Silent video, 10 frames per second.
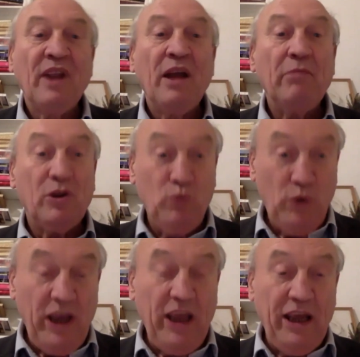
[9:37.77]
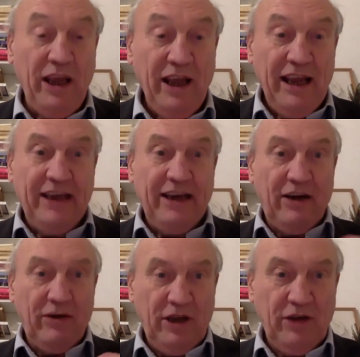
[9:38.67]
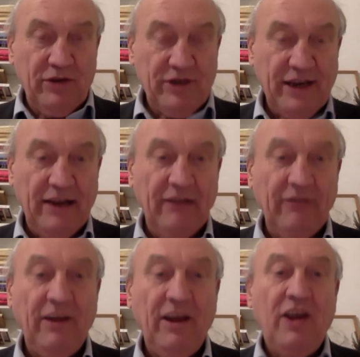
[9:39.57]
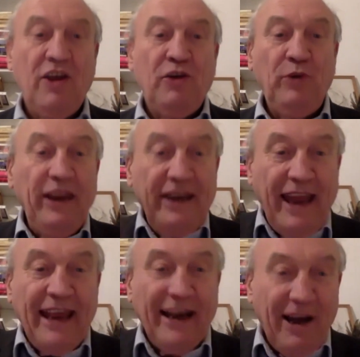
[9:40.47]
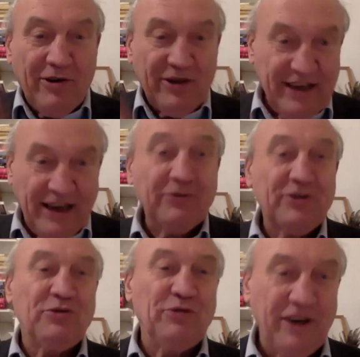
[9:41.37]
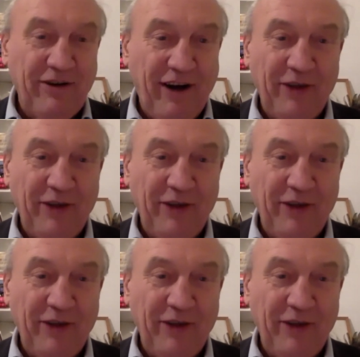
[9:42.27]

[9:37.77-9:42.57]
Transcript: But we, in our ego self, we nail ourselves to the ground.